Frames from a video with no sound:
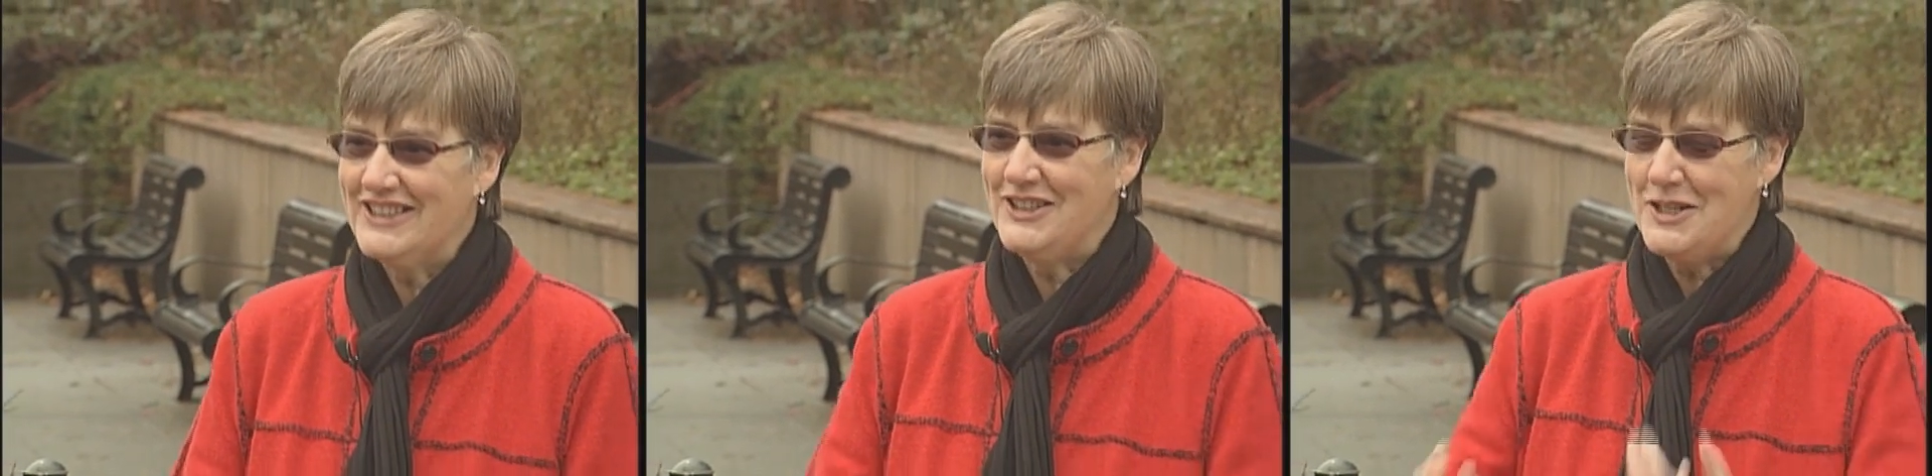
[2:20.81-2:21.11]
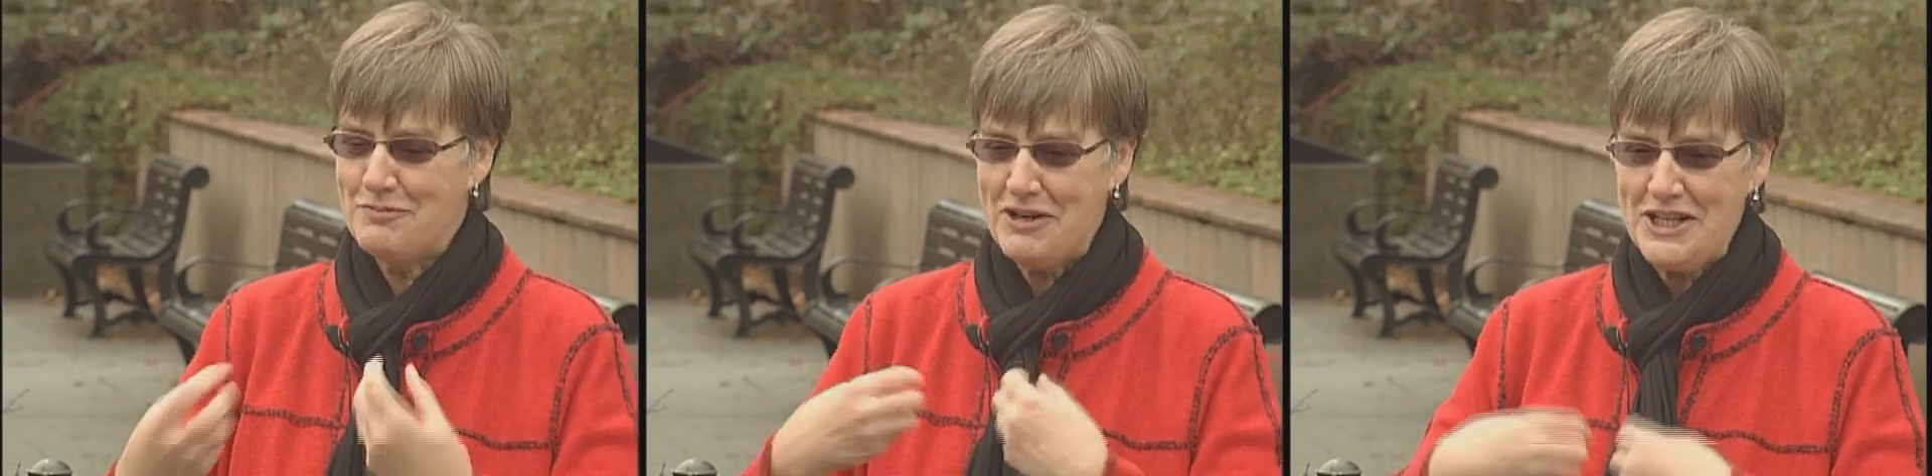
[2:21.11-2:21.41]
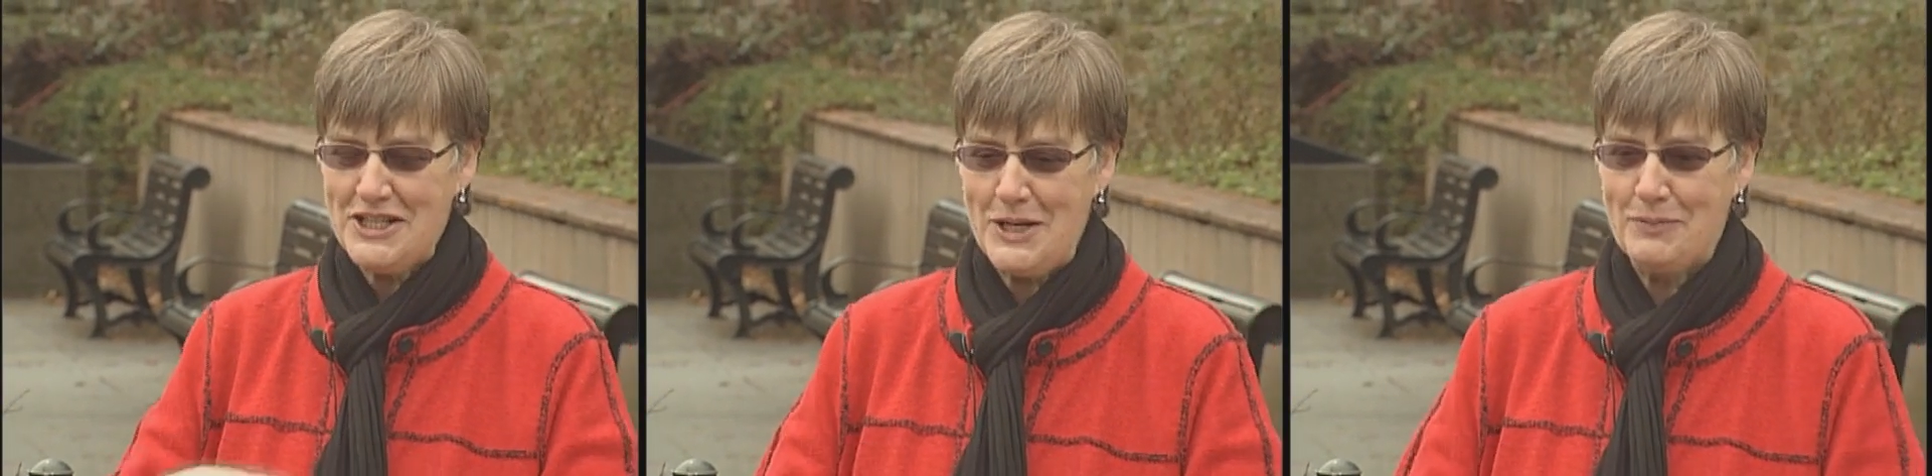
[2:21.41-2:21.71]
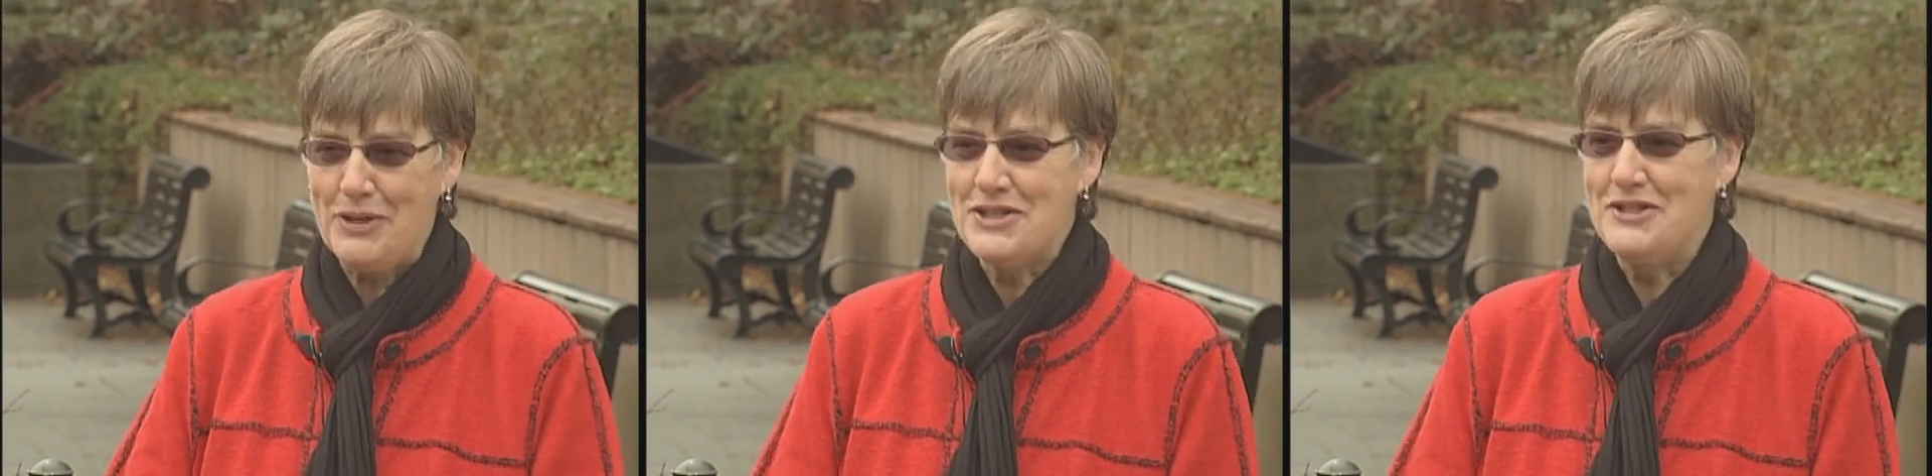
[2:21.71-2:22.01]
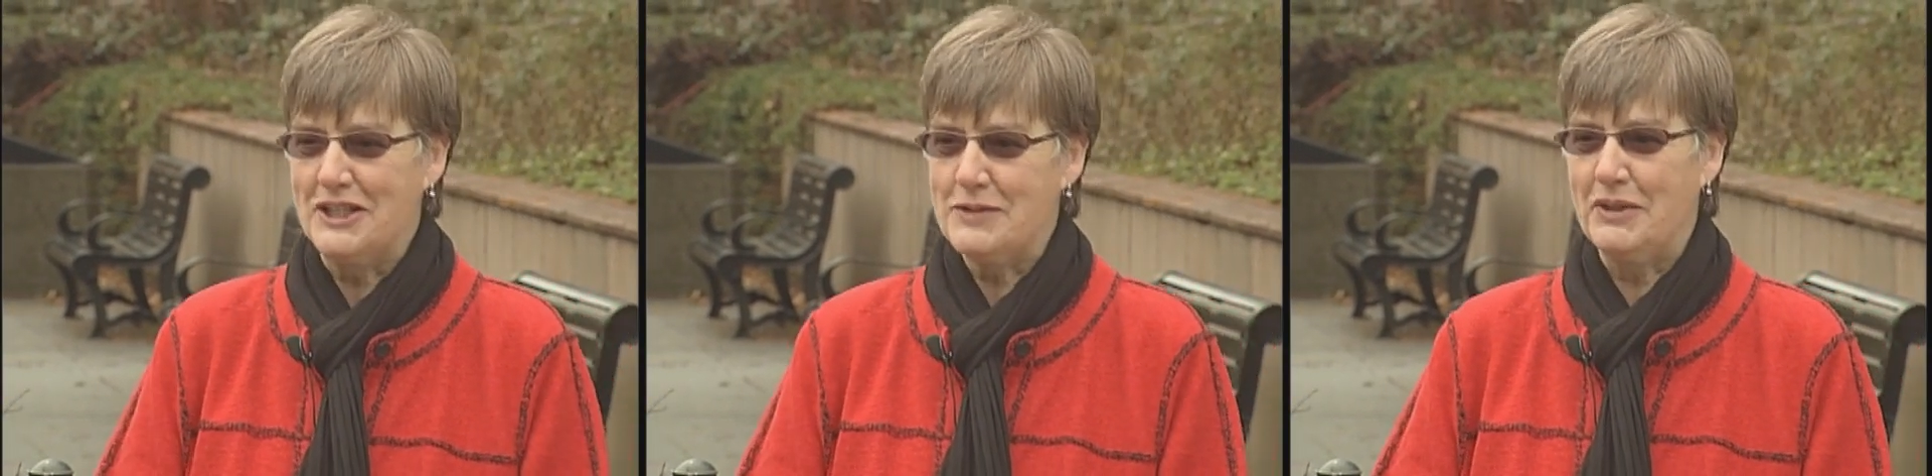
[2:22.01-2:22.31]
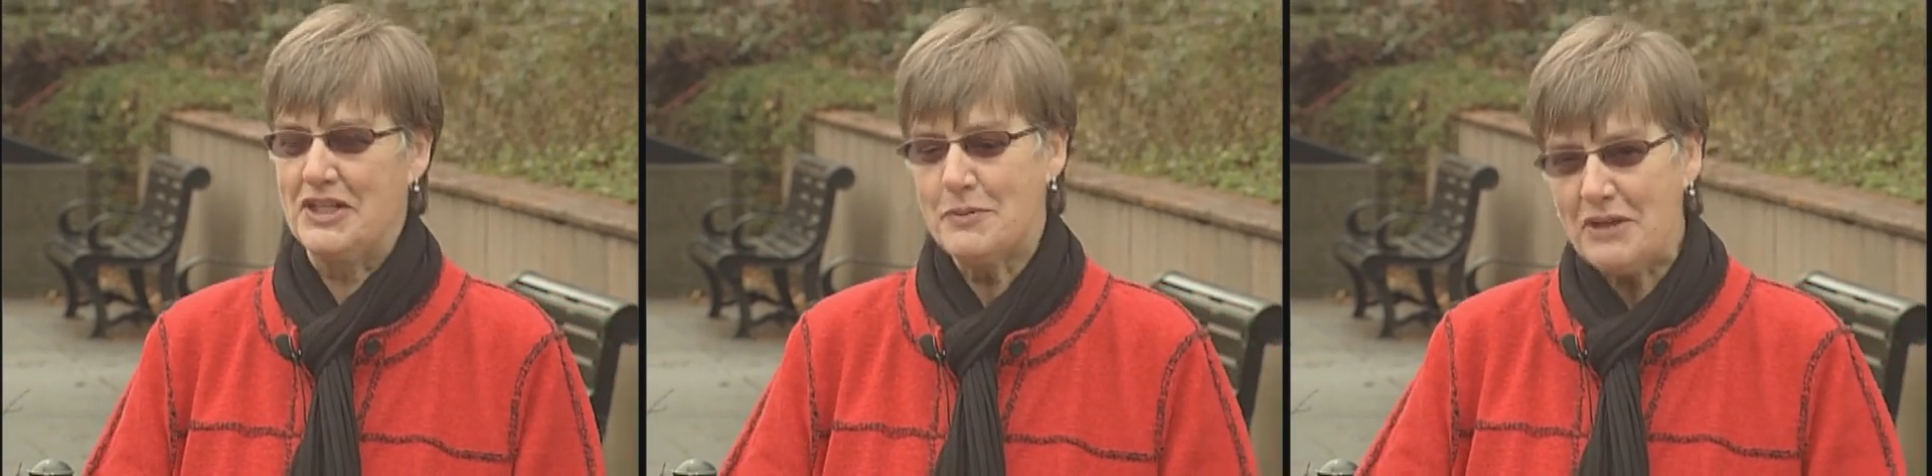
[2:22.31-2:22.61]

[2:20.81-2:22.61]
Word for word: So it brings in a personal experience.